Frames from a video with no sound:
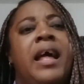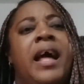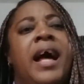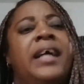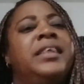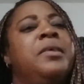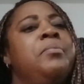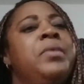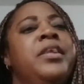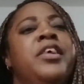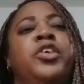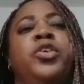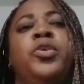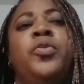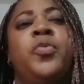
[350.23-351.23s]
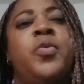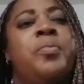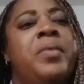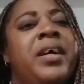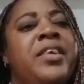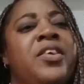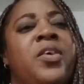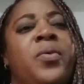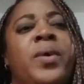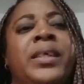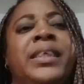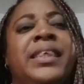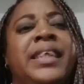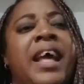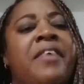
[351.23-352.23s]
As a ministry woman, you are
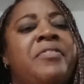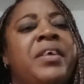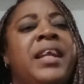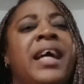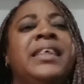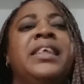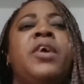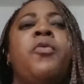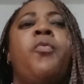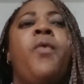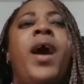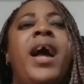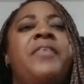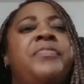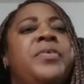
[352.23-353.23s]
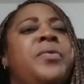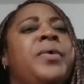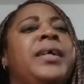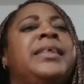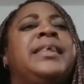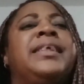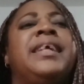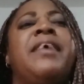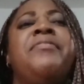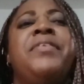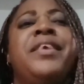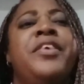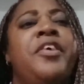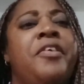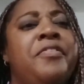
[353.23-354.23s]
serving. As a wife, you are
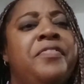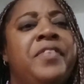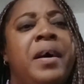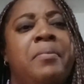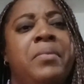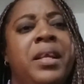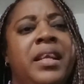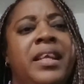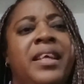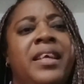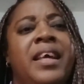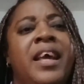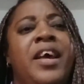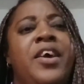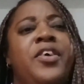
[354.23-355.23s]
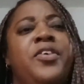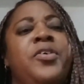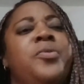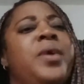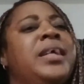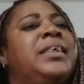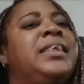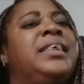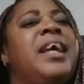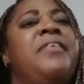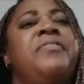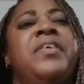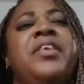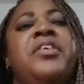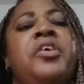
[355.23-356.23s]
serving your family. You are
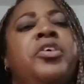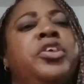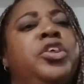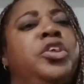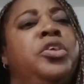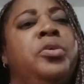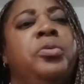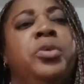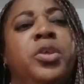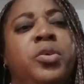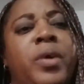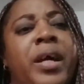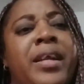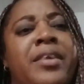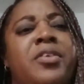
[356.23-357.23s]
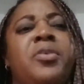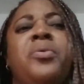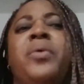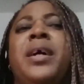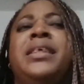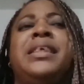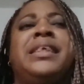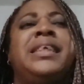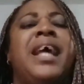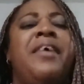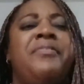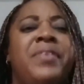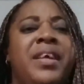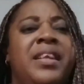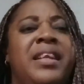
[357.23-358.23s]
serving your children. You are
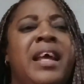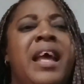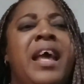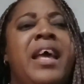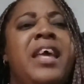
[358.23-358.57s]
serving.